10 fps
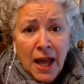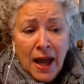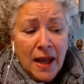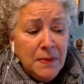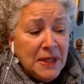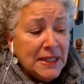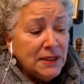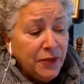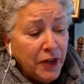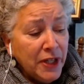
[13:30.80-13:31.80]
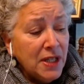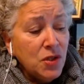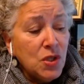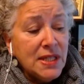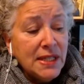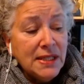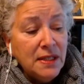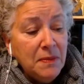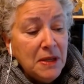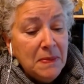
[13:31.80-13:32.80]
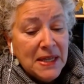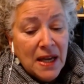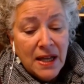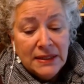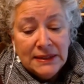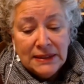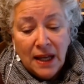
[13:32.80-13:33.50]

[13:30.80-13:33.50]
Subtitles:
I mean, it's very interesting to me because